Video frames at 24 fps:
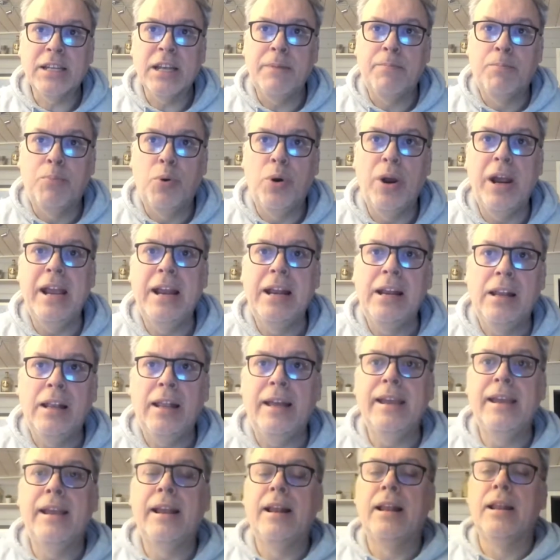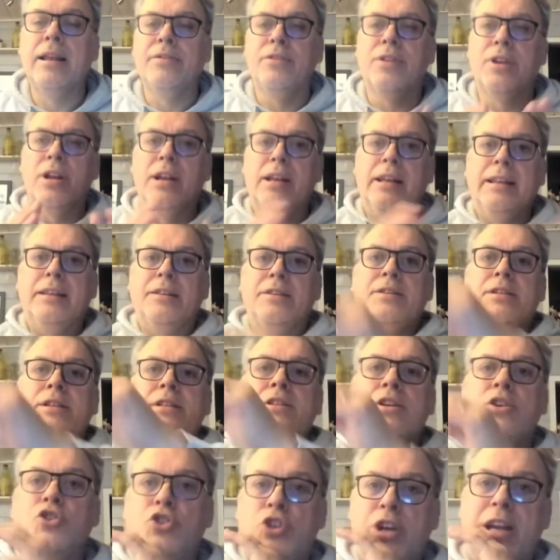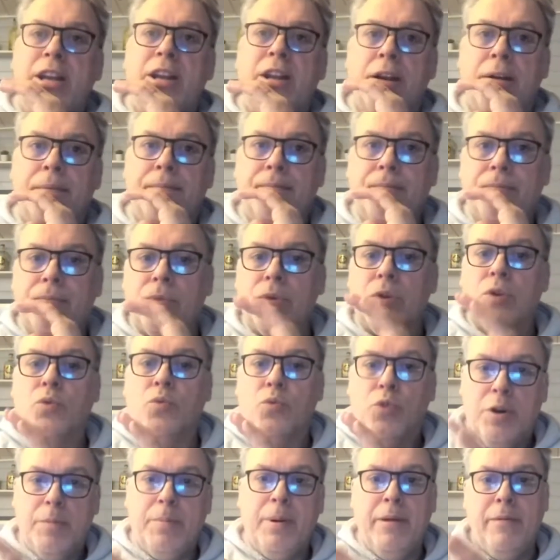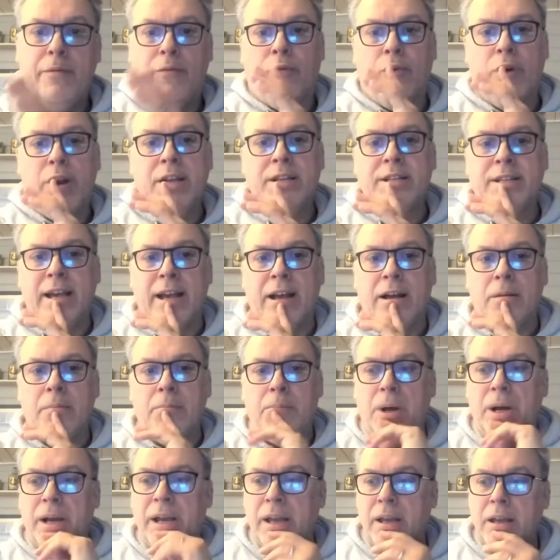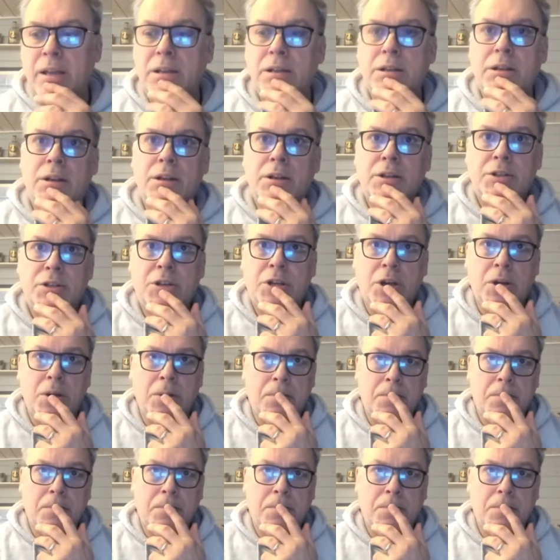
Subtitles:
of pretty likely that her little sister Janet would have been freaked out by it too.